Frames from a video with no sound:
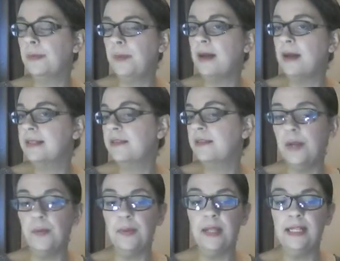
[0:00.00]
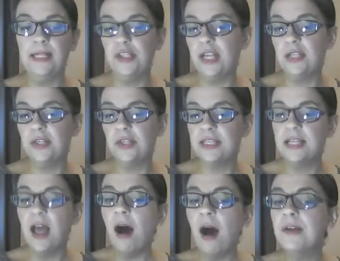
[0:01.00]
positive weight-related changes.
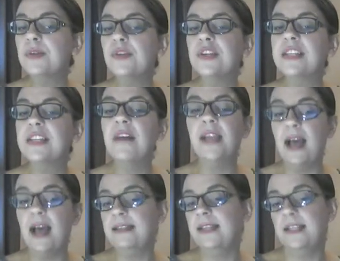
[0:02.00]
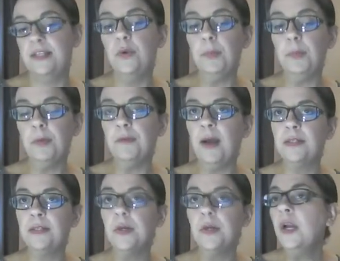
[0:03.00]
Also, just having access to a
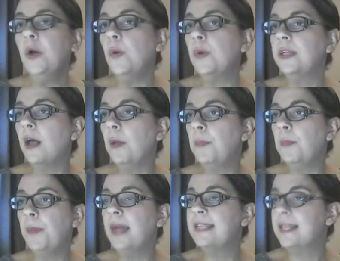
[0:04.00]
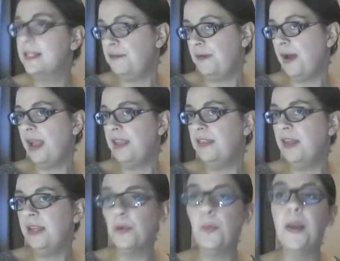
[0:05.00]
provider who can help identify
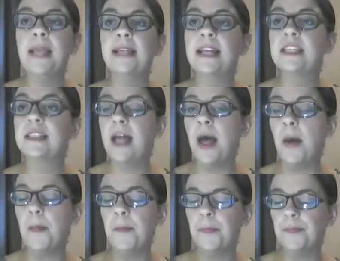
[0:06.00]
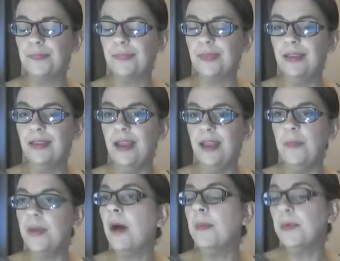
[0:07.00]
that your weight has
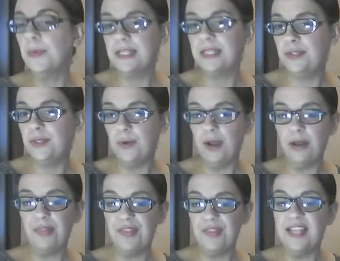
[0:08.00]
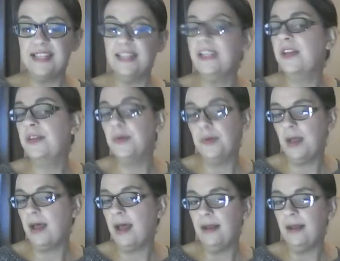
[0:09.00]
become a risk to your health is another